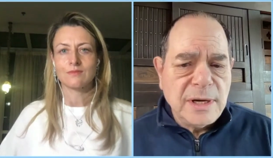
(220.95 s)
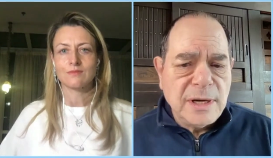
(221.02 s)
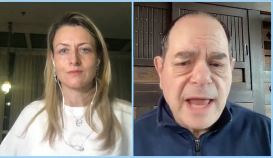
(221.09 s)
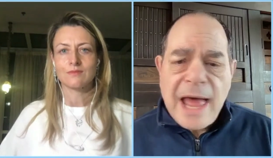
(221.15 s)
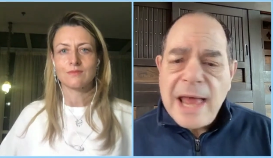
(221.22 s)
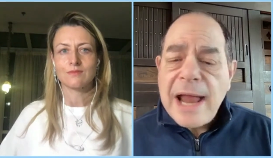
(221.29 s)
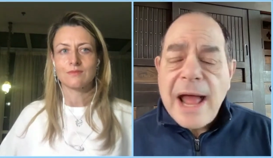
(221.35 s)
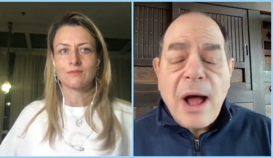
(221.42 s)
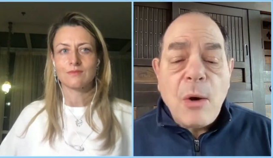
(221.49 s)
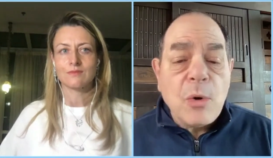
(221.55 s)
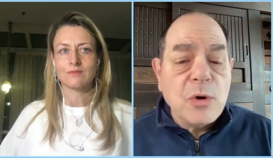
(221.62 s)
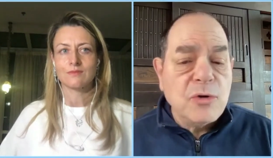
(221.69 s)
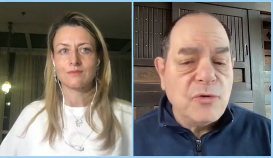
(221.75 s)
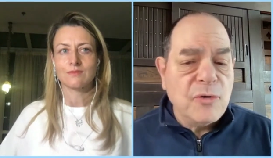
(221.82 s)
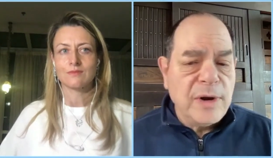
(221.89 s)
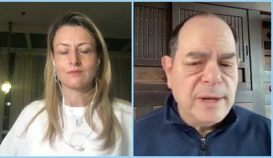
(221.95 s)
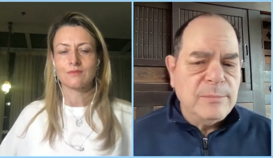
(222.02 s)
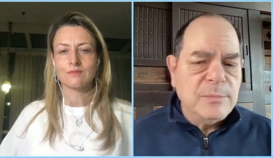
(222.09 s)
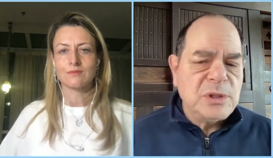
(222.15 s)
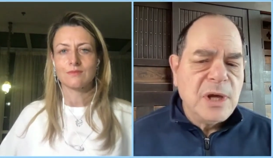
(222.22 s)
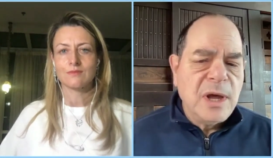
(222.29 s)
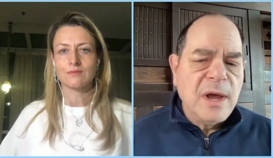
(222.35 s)
Speaker 1: not our
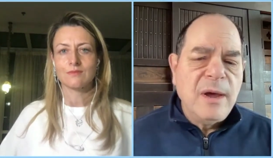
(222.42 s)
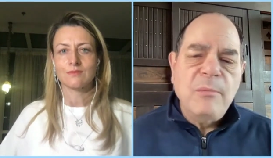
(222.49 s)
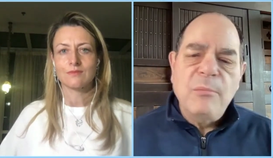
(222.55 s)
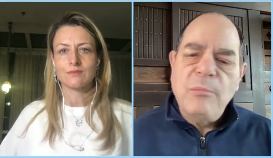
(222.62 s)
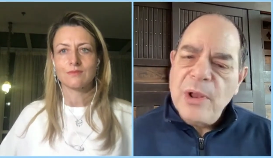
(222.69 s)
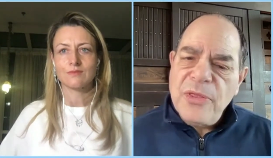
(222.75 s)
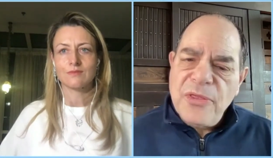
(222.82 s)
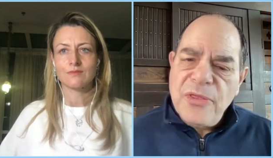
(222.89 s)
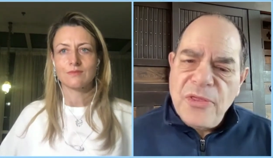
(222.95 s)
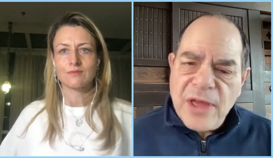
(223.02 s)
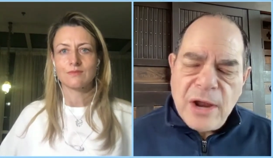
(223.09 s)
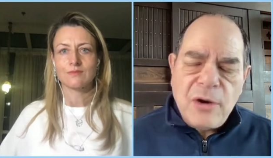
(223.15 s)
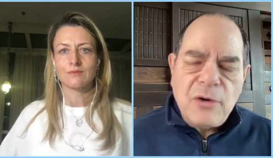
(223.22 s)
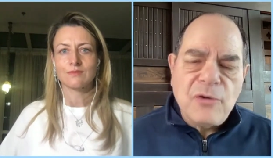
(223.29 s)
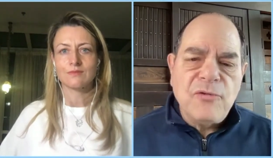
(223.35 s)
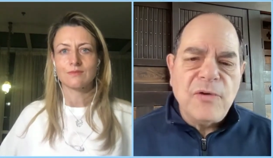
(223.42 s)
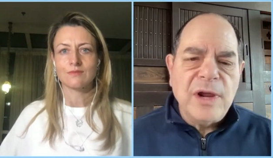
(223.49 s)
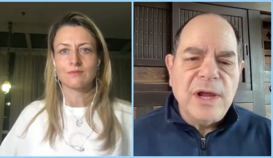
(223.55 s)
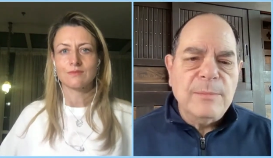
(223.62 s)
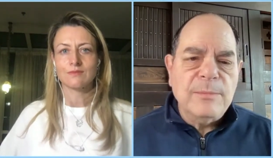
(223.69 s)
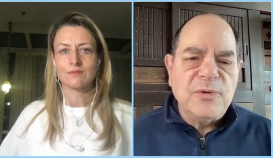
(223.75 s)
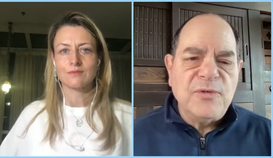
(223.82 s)
dreams, but their
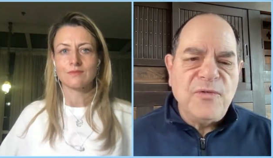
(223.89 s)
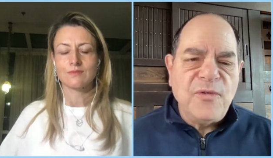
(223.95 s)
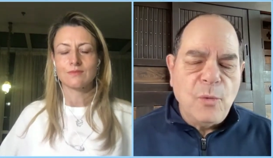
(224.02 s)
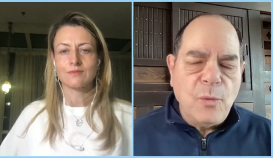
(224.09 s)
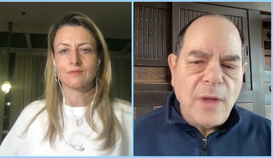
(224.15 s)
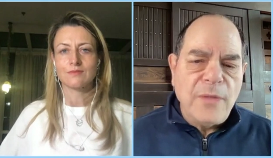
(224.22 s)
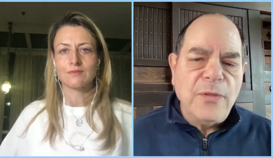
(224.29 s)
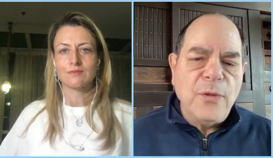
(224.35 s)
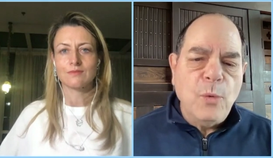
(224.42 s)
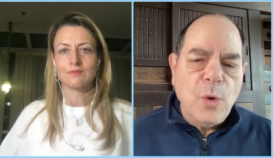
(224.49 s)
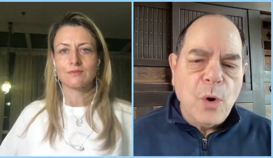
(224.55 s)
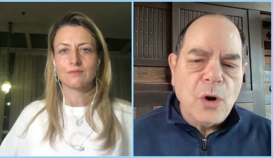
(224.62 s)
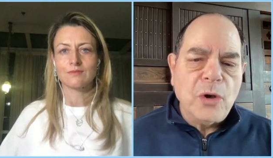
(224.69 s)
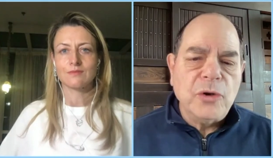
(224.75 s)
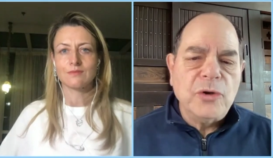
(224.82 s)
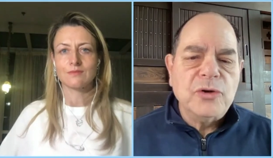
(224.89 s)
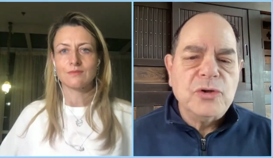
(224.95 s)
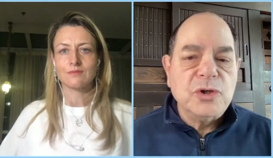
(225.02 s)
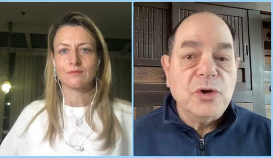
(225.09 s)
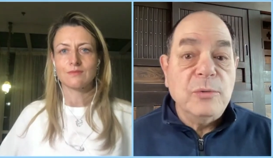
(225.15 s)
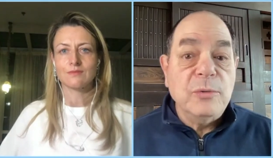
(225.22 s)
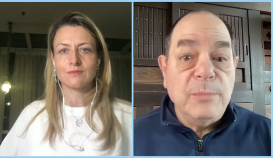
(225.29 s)
dreams for what the world
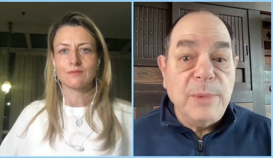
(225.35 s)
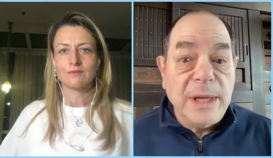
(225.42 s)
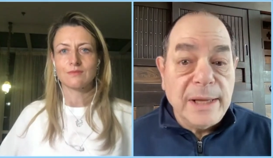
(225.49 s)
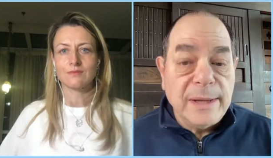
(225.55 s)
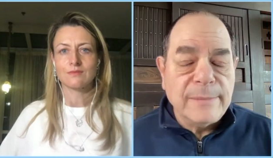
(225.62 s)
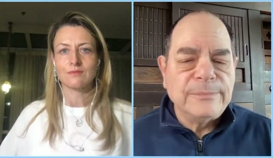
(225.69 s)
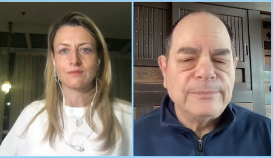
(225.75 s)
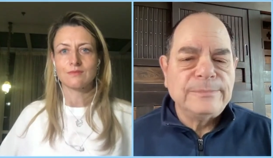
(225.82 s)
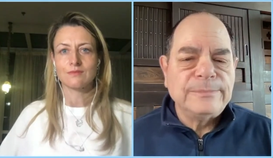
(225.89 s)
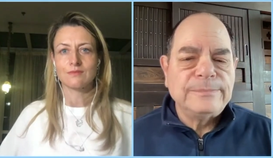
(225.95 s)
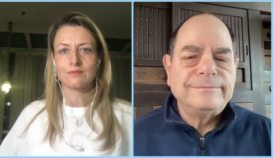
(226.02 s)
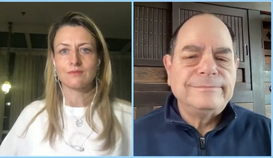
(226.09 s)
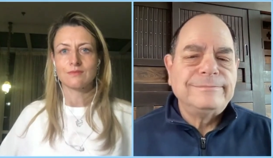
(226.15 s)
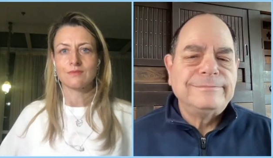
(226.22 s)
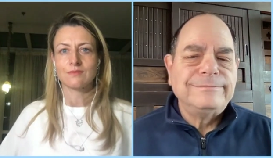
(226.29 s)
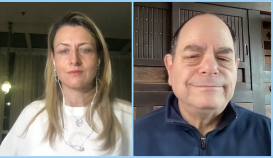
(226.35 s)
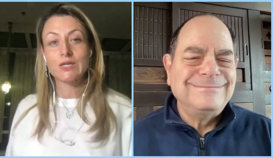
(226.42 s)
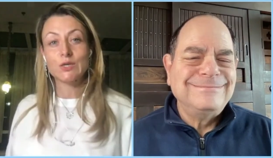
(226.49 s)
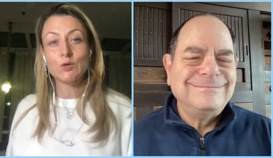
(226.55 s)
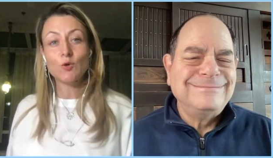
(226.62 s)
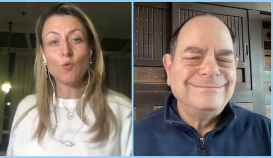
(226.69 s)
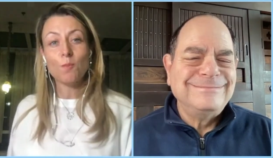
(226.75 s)
should be
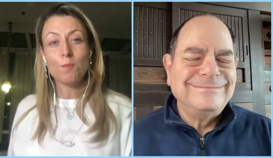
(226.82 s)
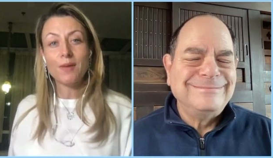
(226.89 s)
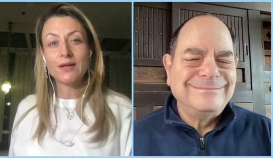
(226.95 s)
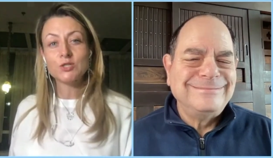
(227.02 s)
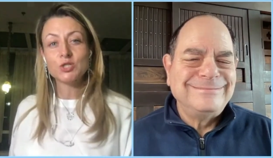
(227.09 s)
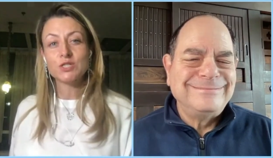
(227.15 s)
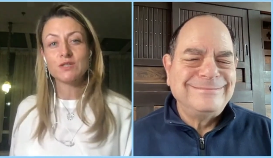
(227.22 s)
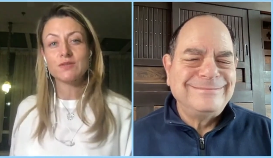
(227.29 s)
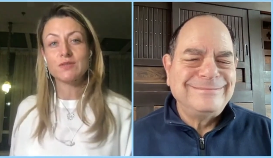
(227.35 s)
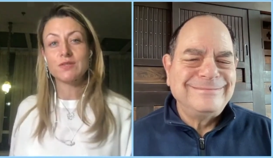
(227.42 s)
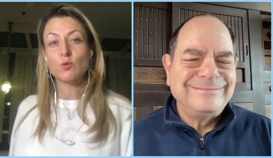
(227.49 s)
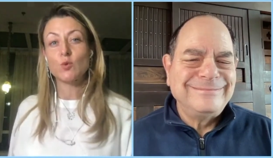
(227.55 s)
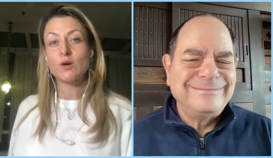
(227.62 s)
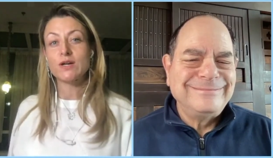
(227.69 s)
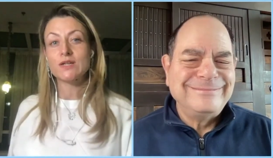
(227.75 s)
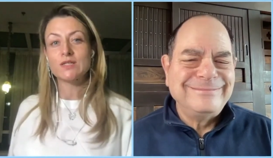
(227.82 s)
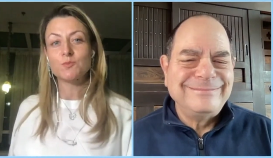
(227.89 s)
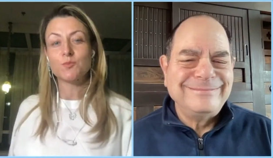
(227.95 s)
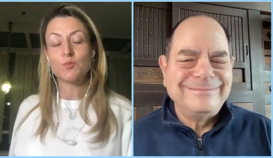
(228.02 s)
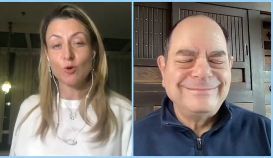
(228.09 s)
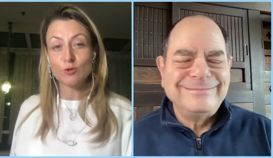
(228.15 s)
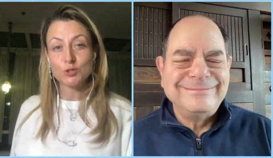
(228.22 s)
Speaker 2: you mentioned the word
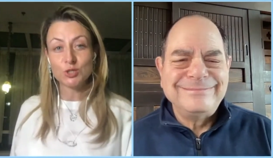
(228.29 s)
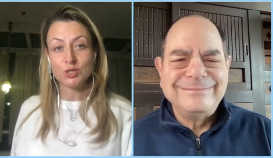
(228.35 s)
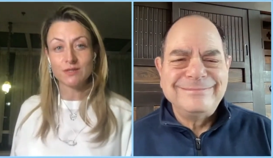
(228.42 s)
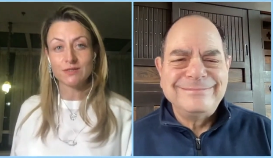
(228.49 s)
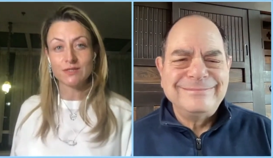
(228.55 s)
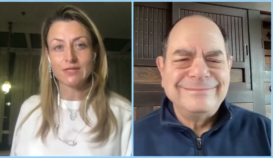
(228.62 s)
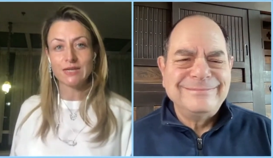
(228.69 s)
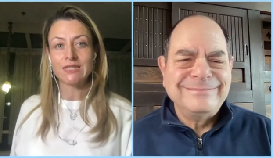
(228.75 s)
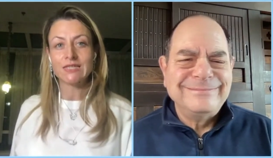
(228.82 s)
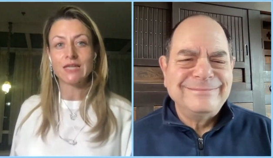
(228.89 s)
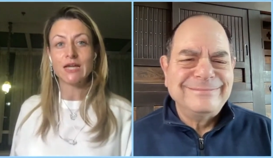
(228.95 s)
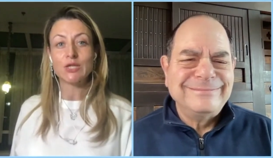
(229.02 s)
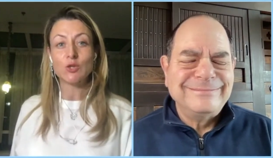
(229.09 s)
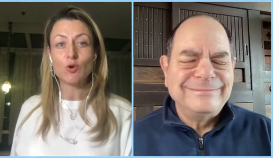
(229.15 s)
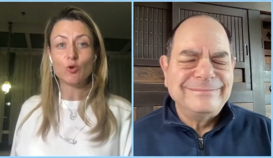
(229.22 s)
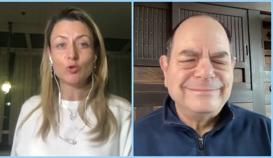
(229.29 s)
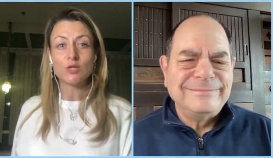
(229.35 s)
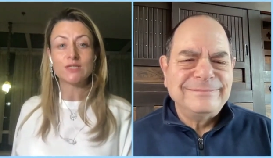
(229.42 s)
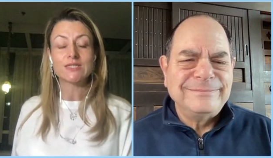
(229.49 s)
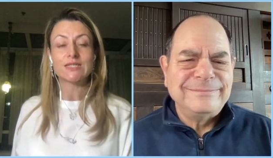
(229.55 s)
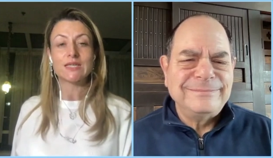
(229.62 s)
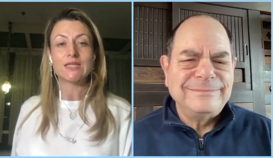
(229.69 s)
project, and I
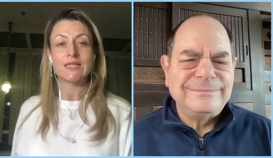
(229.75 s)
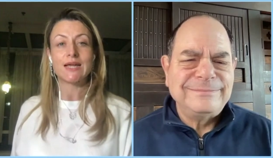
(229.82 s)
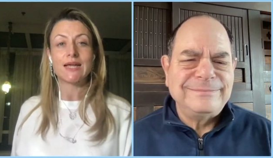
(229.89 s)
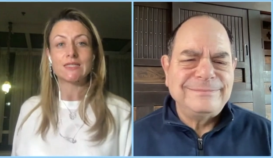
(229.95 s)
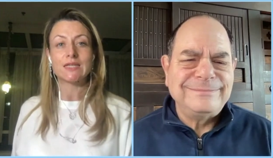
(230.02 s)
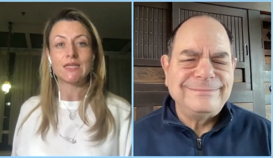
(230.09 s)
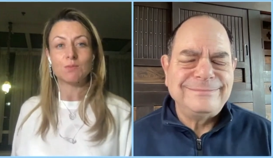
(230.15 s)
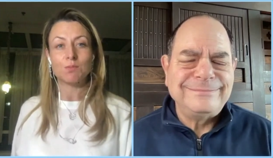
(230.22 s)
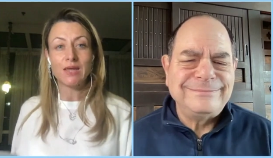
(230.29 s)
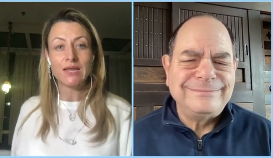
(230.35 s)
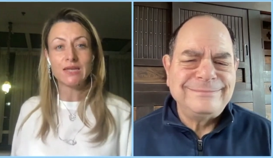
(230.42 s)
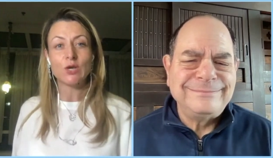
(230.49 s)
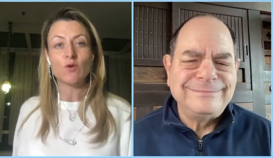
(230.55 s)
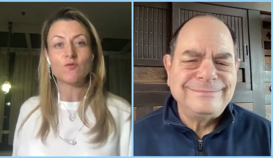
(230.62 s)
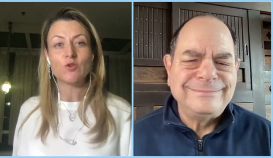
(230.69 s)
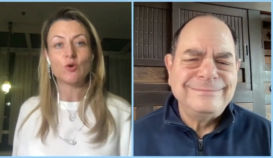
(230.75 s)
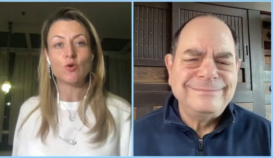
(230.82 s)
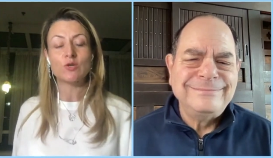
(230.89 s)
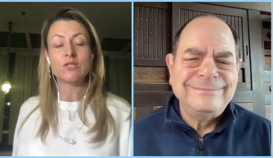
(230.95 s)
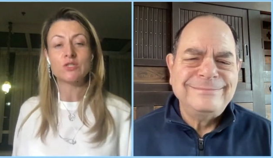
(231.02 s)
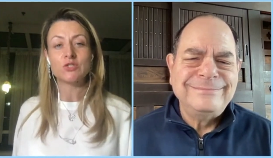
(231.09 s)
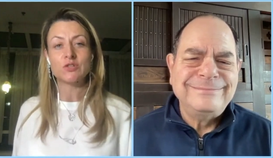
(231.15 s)
noticed that in many of your
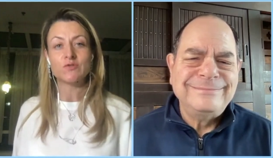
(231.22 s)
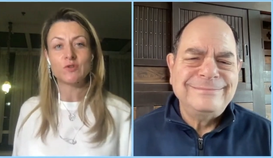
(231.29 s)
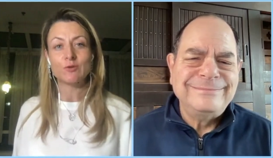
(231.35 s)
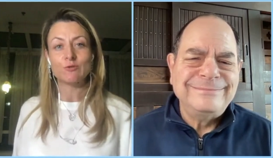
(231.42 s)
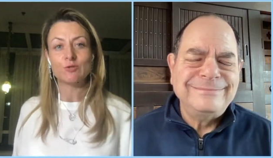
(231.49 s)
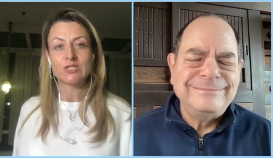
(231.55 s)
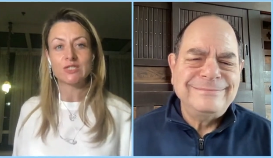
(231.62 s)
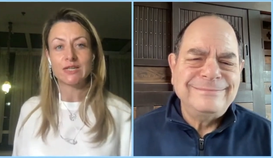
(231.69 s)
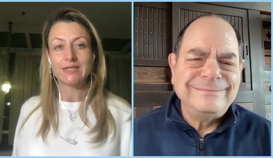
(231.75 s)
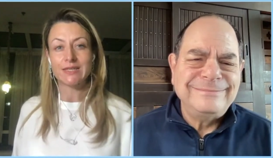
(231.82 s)
interviews and